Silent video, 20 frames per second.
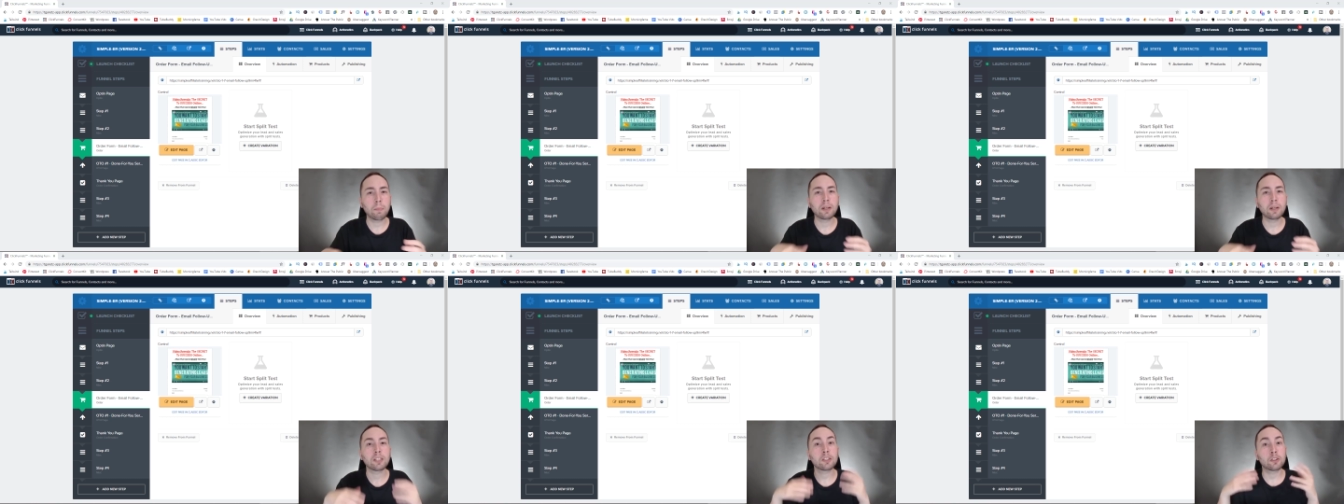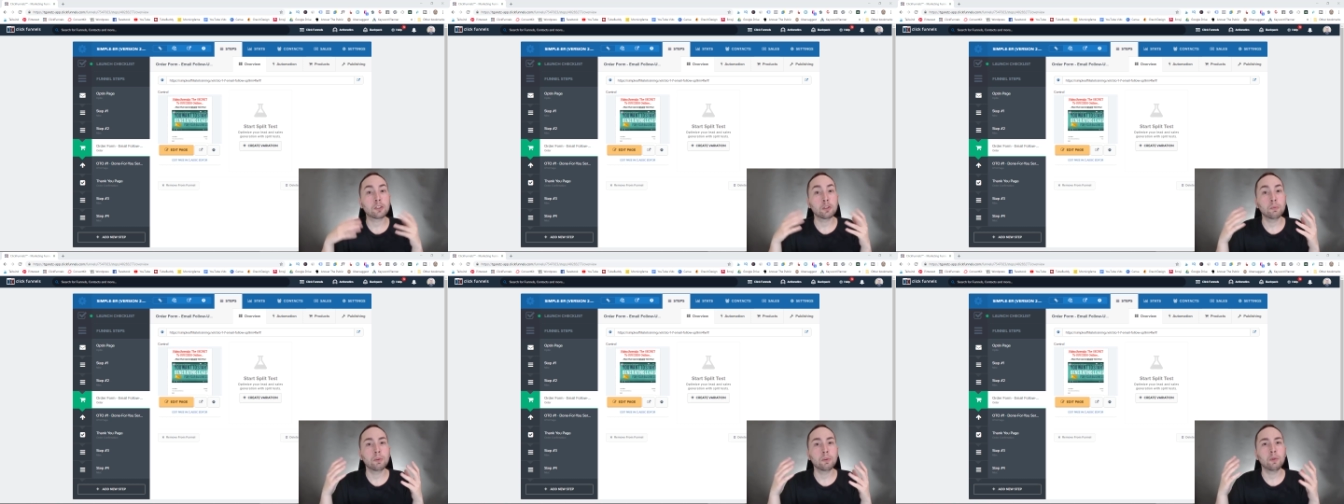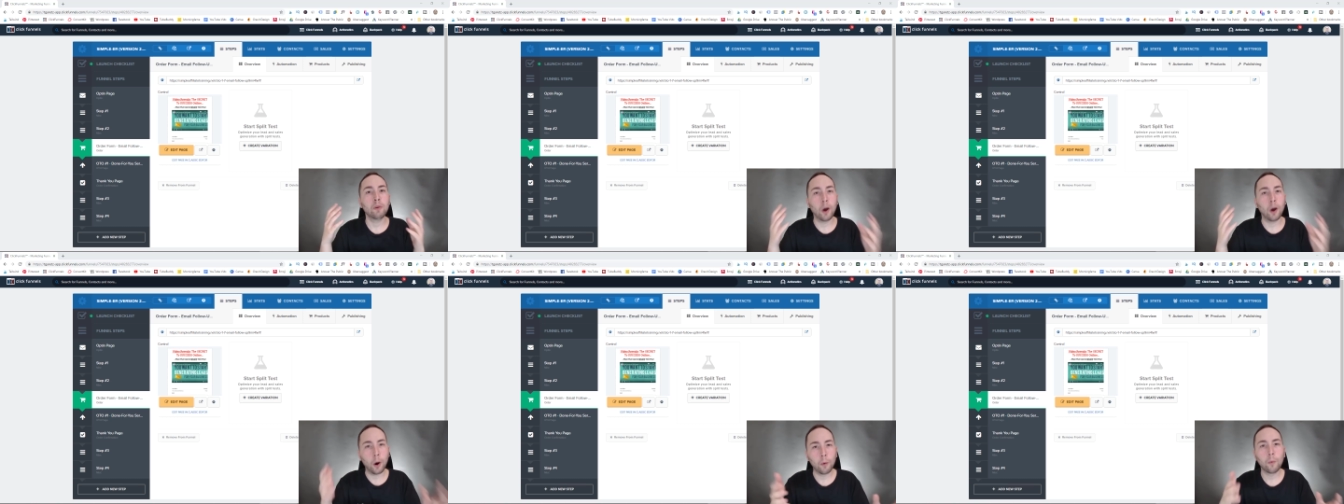I'm gonna
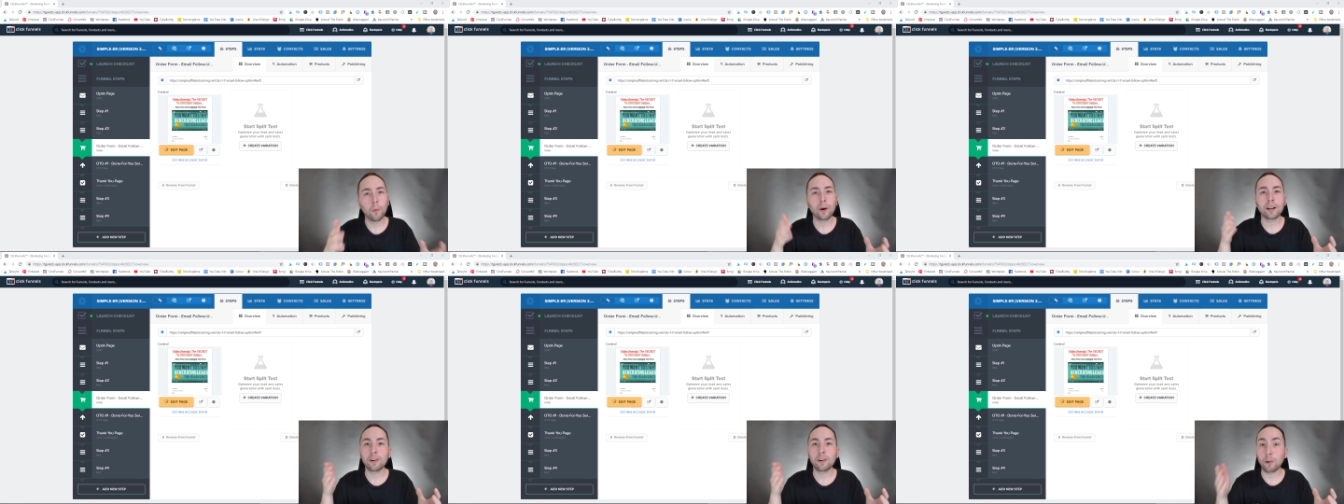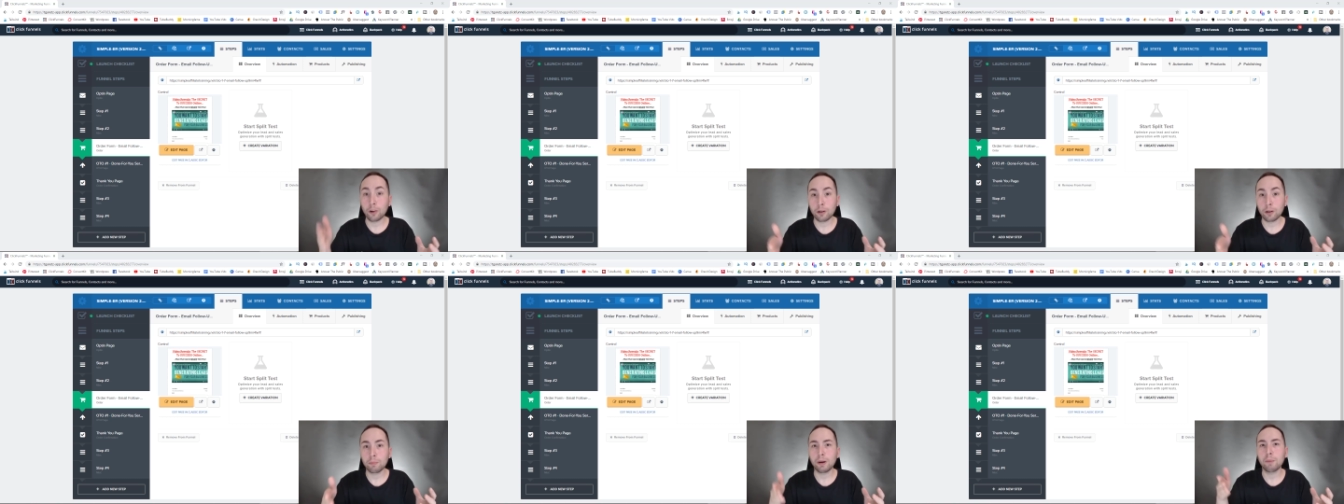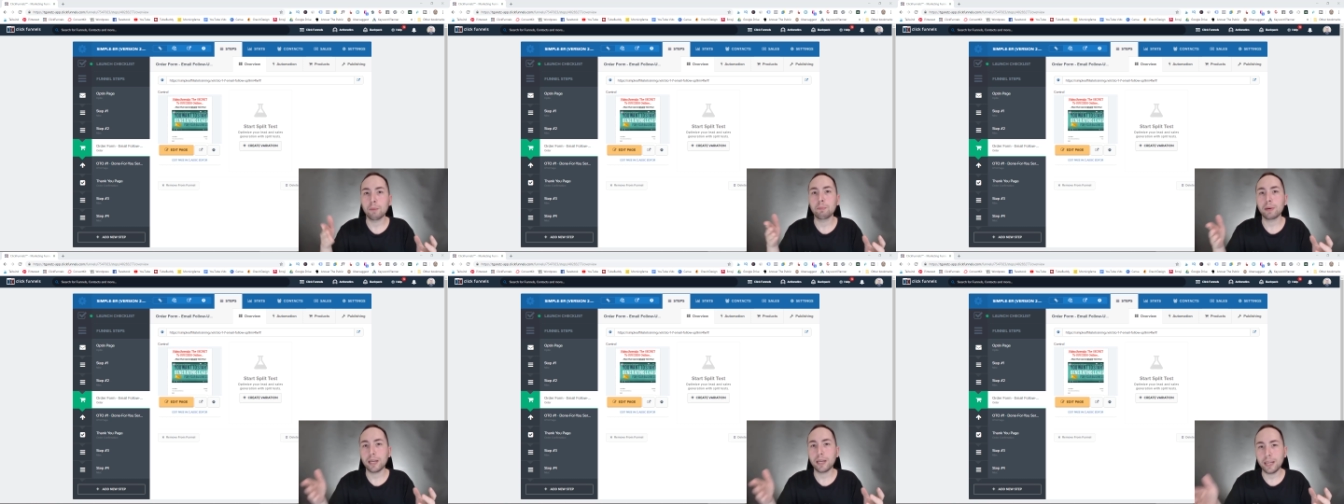assume you know what an order
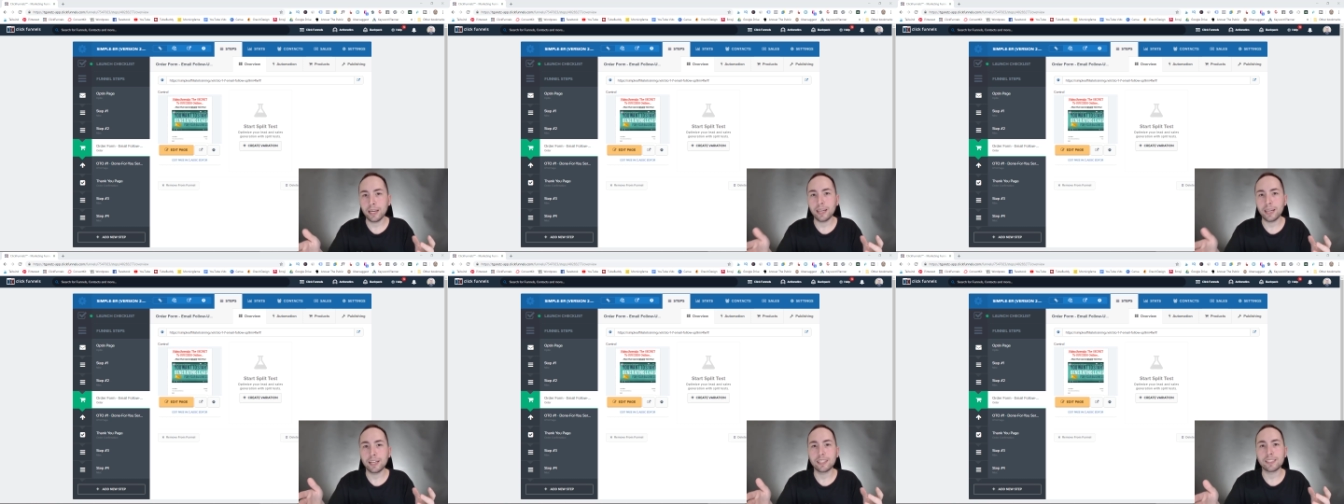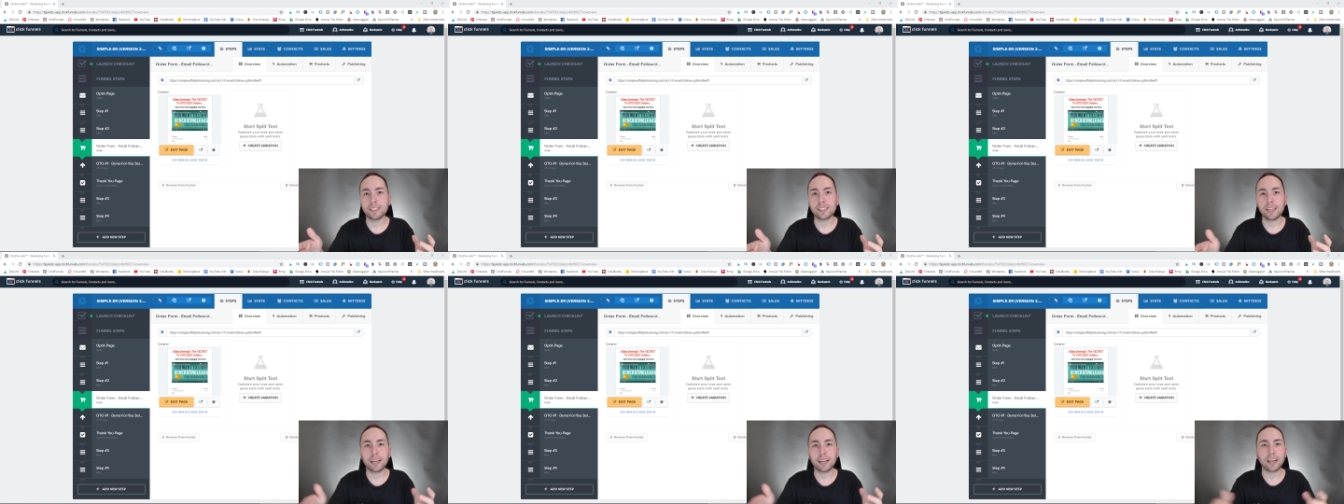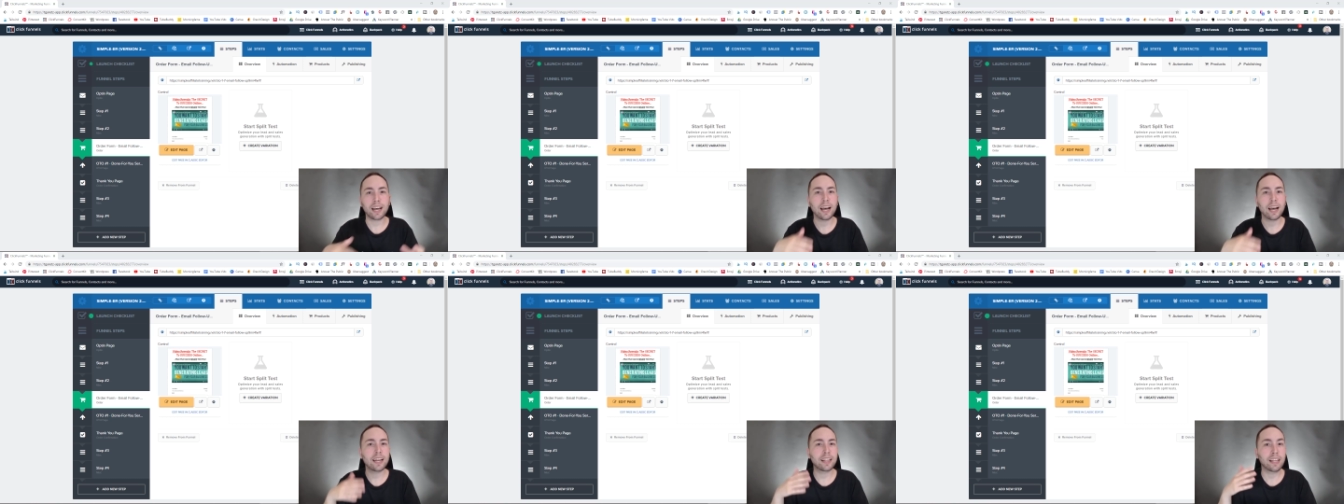bump is
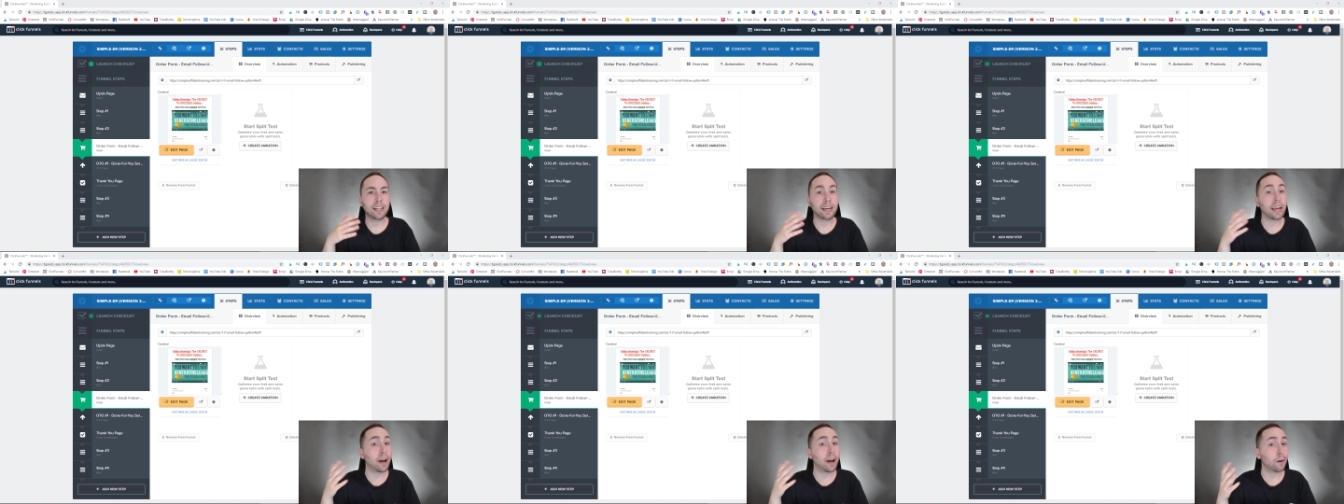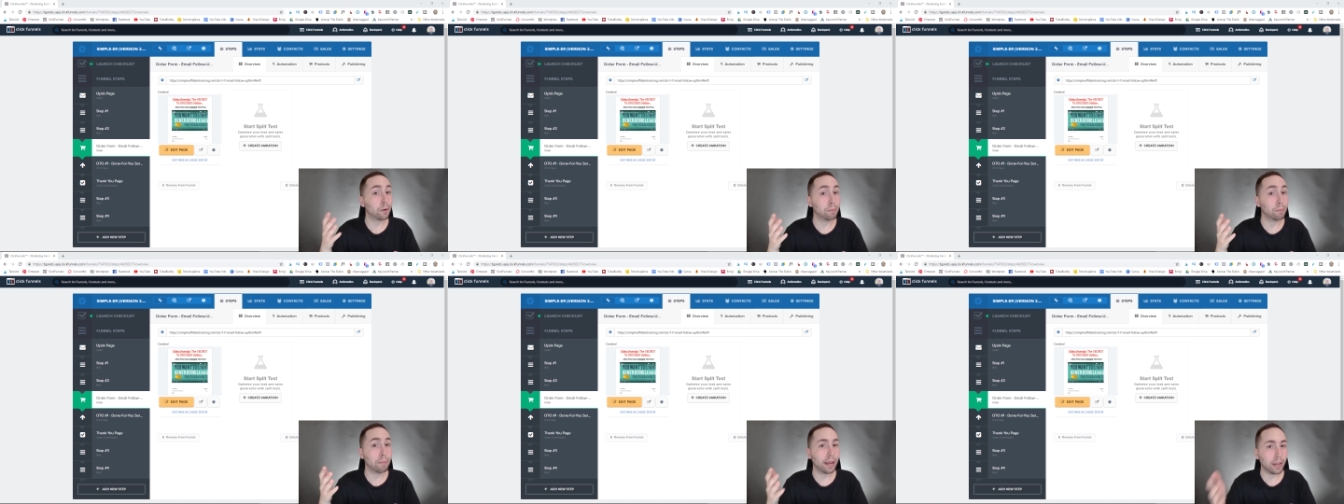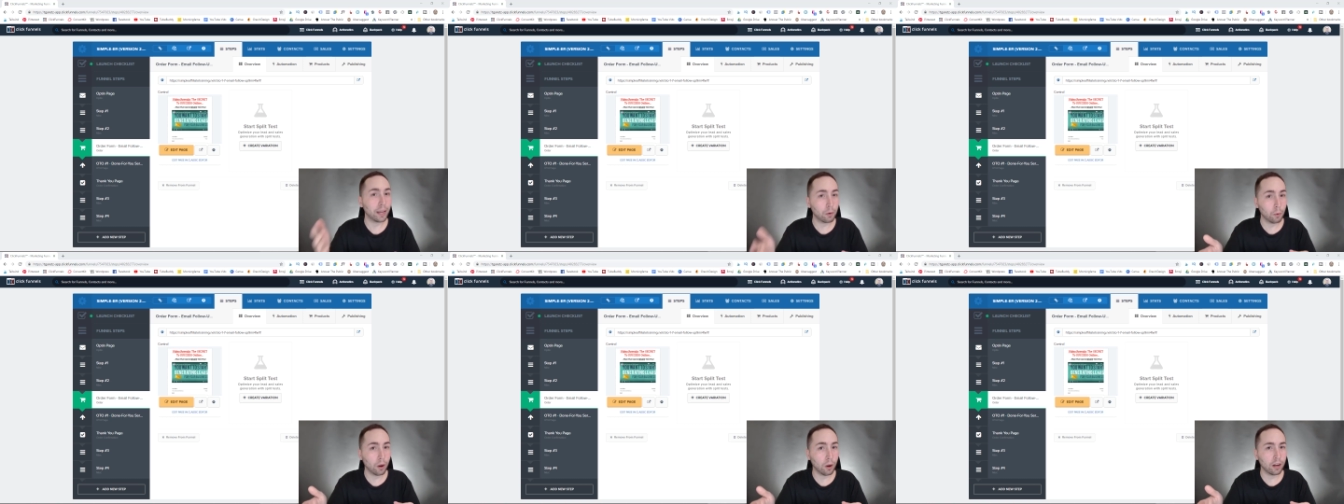and kind of like how to
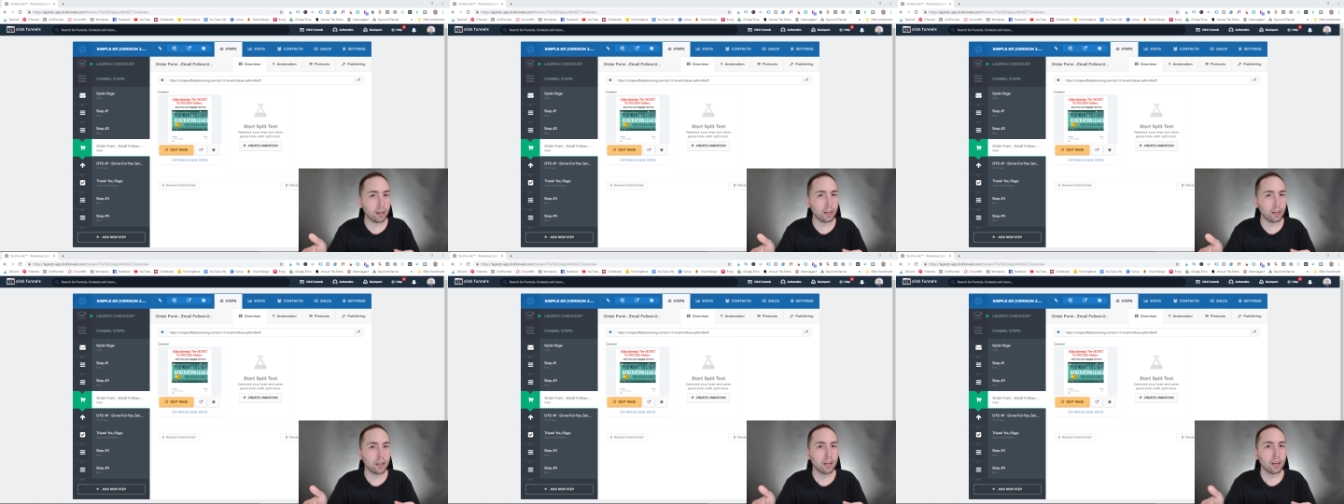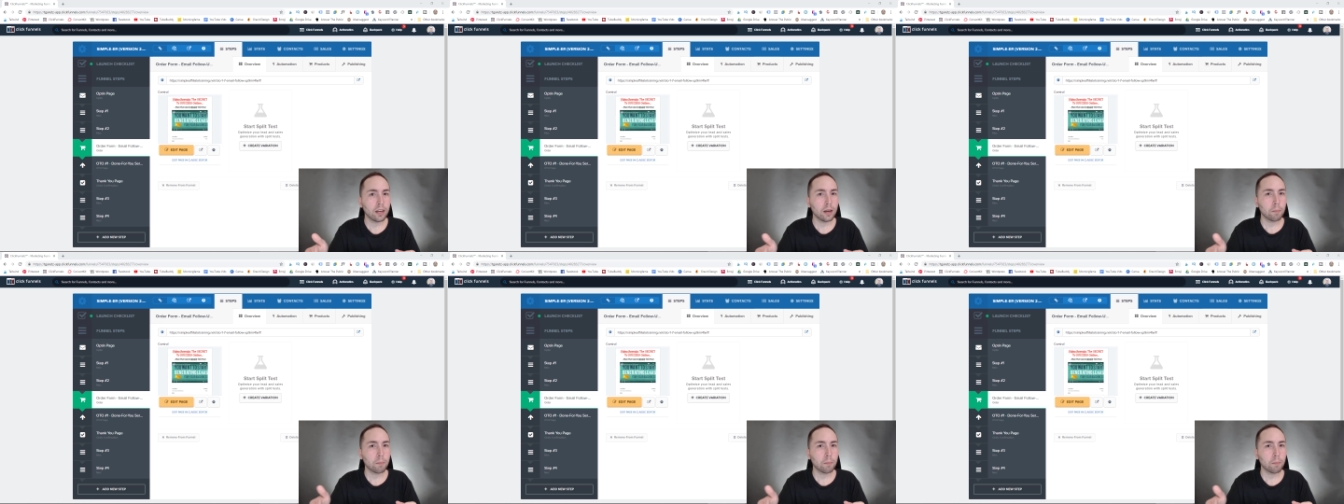make one.